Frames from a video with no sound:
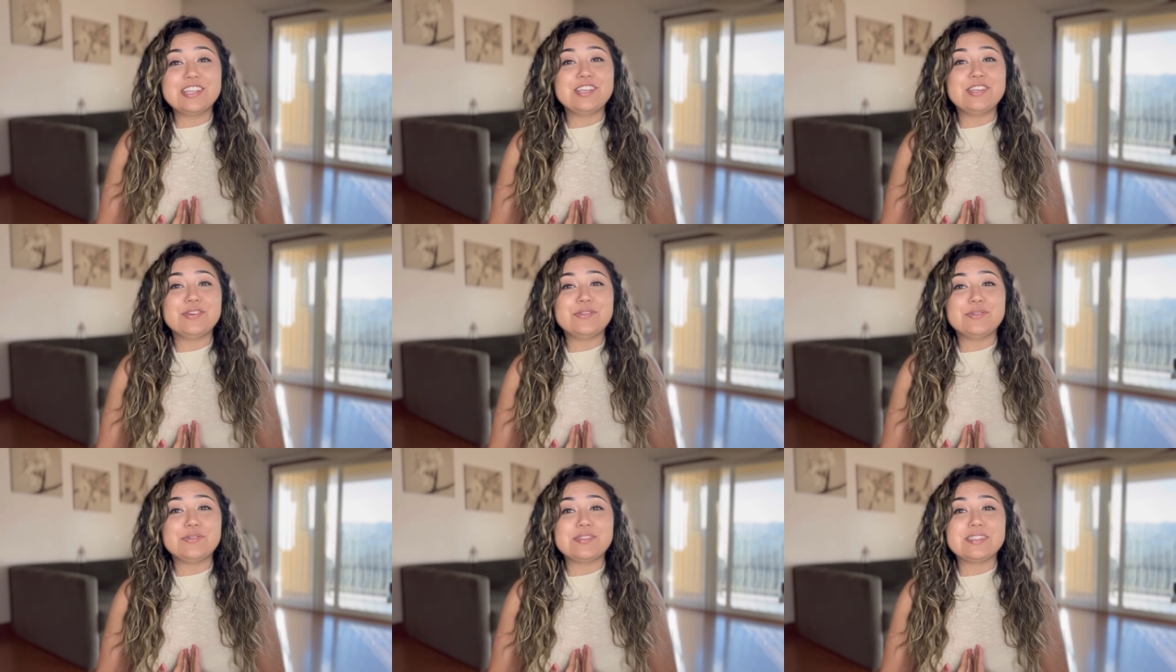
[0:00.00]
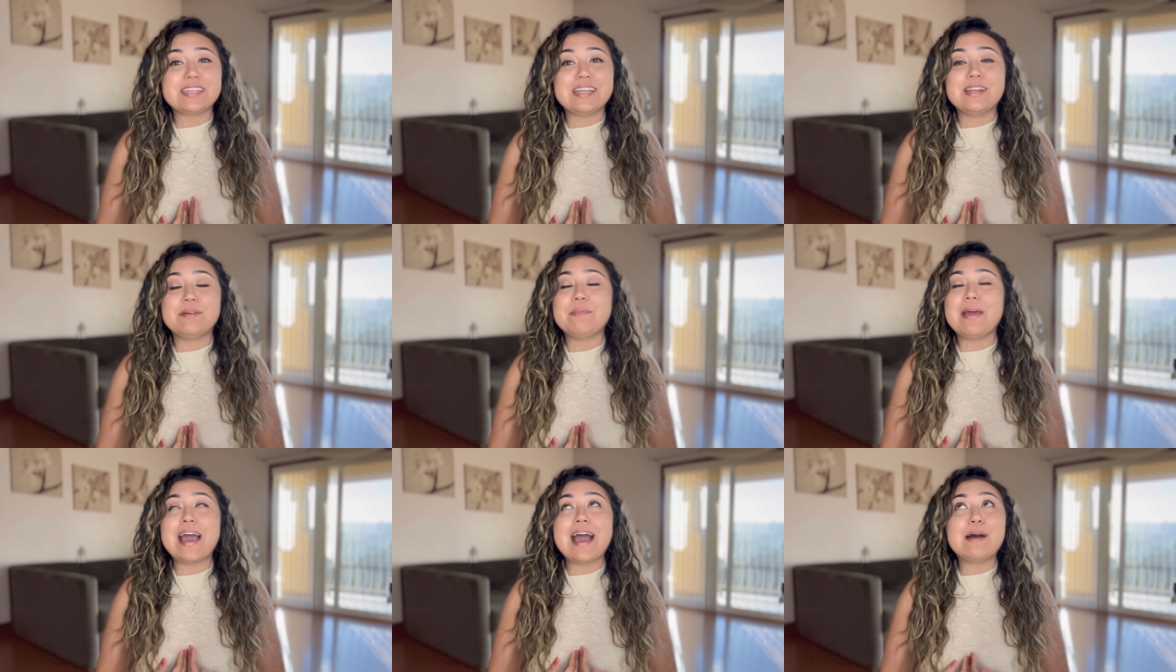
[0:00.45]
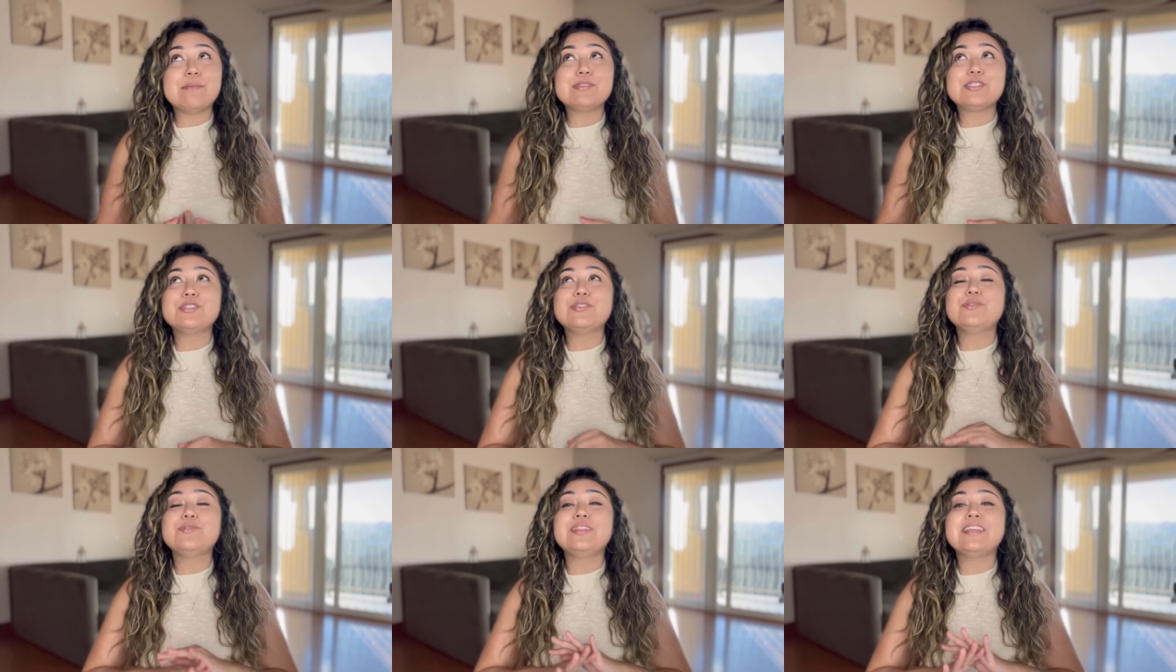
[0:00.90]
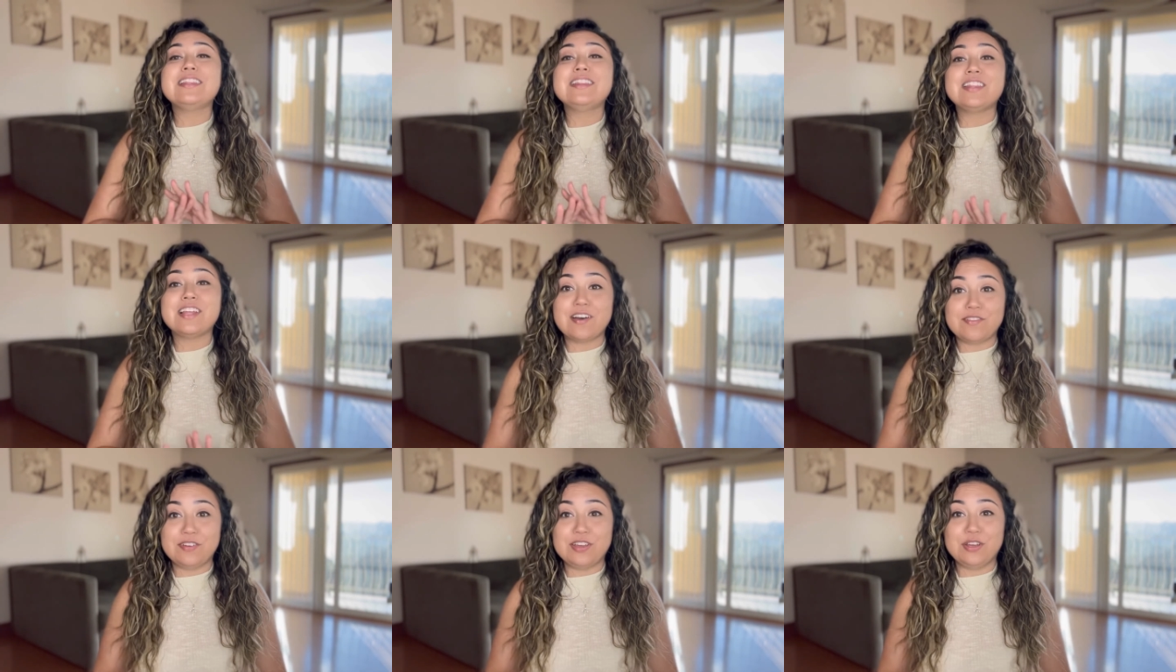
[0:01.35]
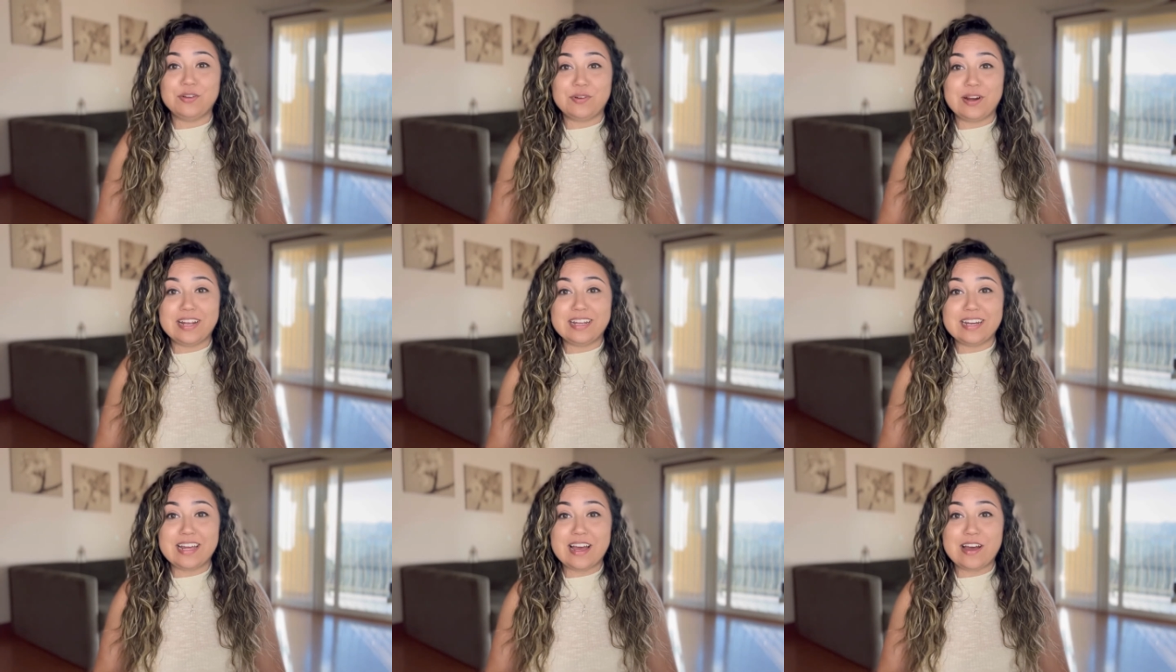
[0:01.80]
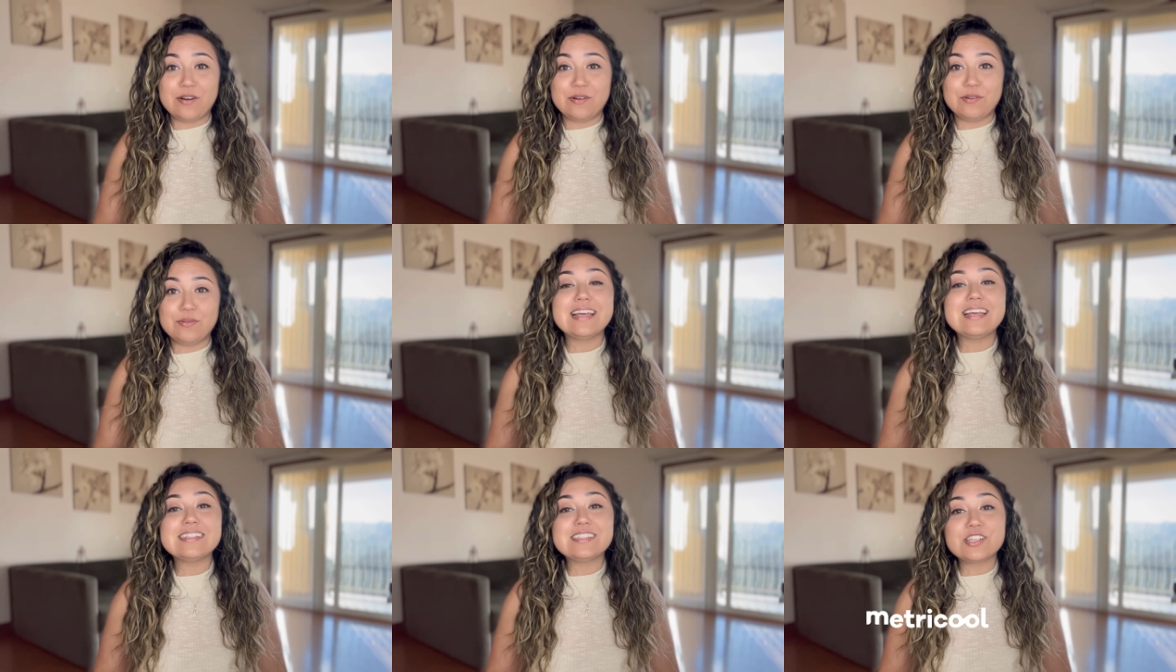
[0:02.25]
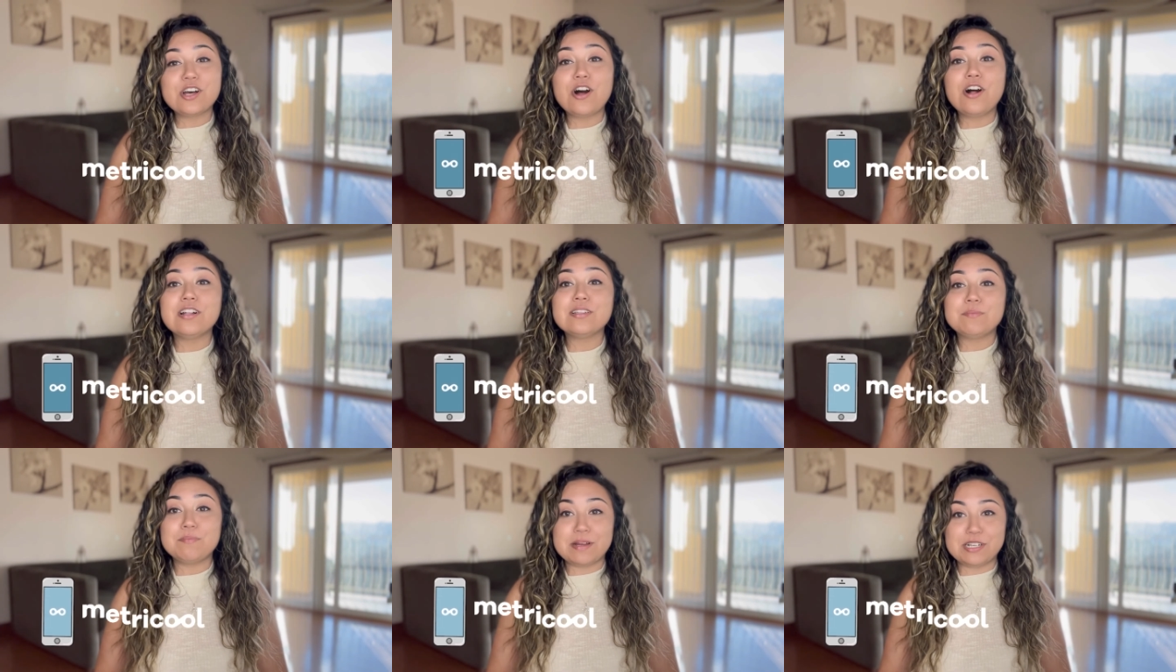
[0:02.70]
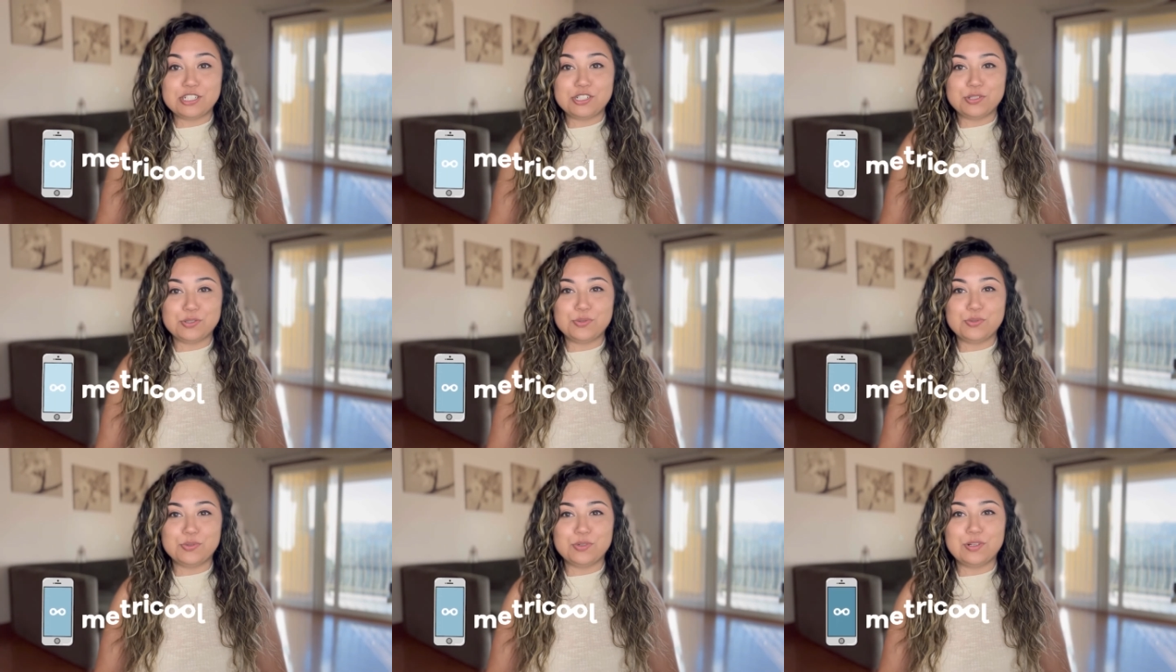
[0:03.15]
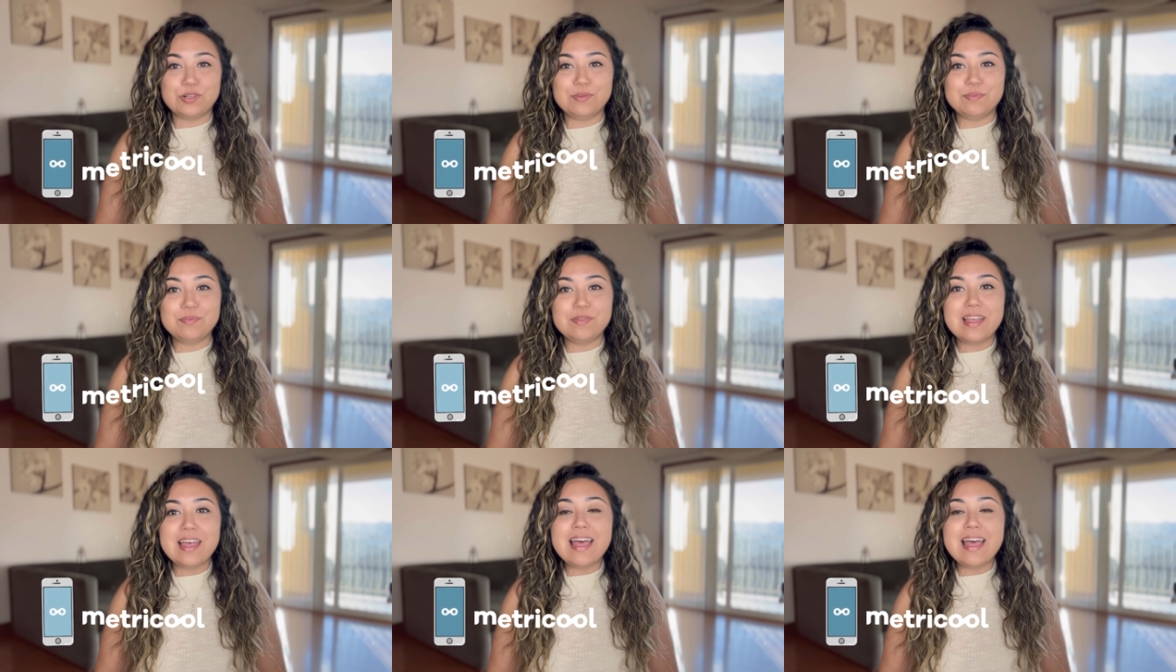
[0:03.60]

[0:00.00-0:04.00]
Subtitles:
use and am absolutely loving right now. It's called Metricool.